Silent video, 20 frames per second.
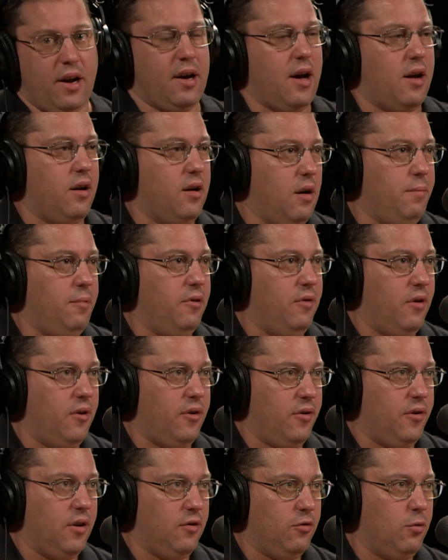Then I got a couple
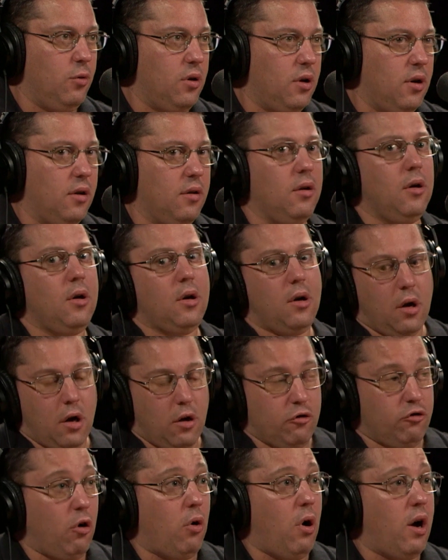other things working.
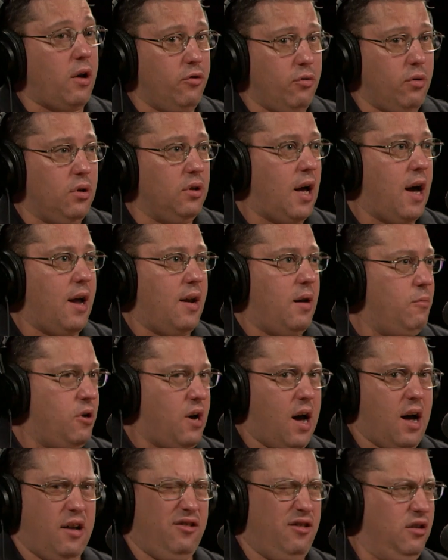So I do a lot, and I'm
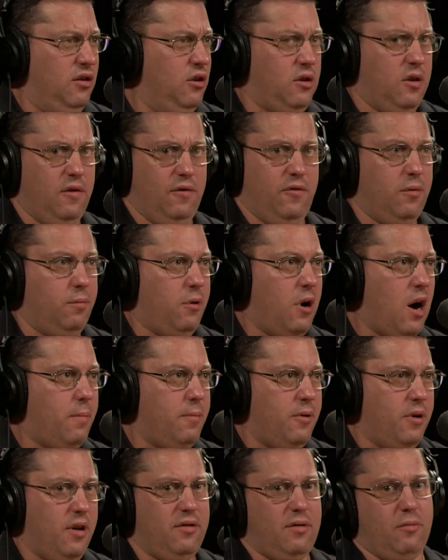constantly looking for
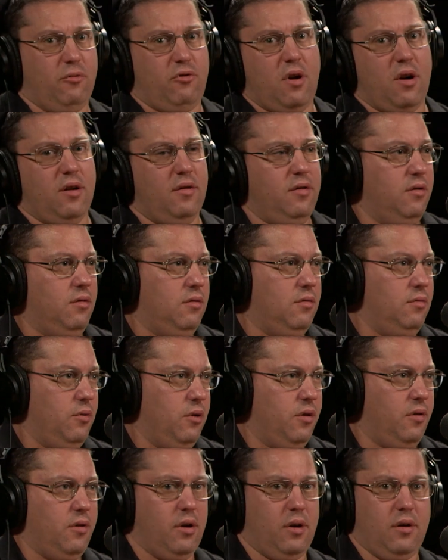properties. I'm trying to deal
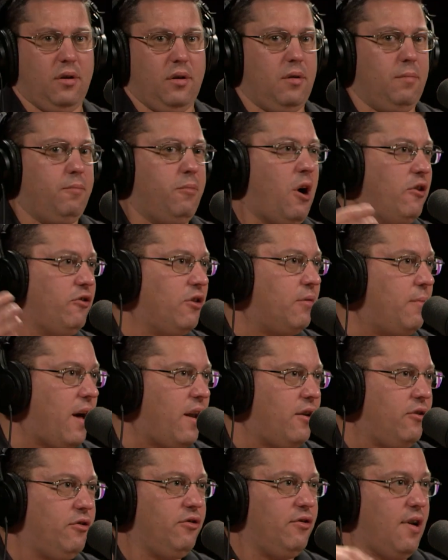with project
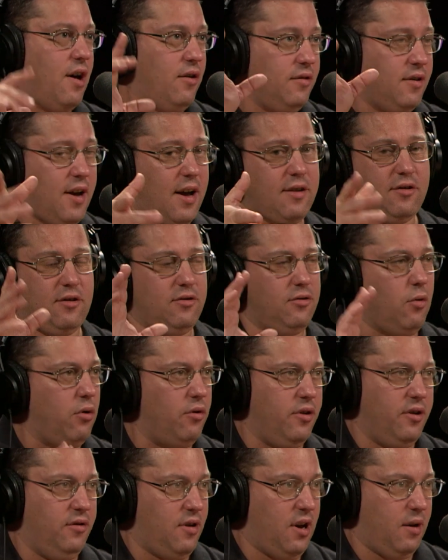managers out in Texas,
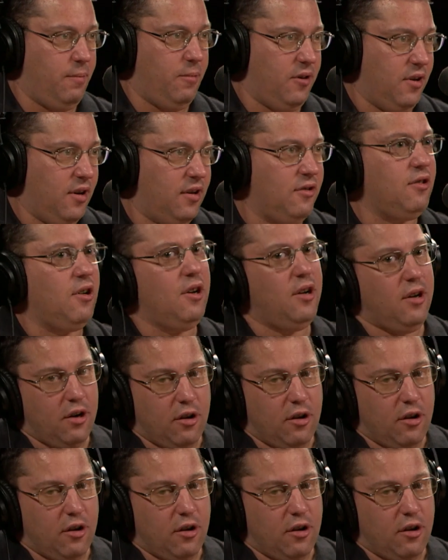all these type of things.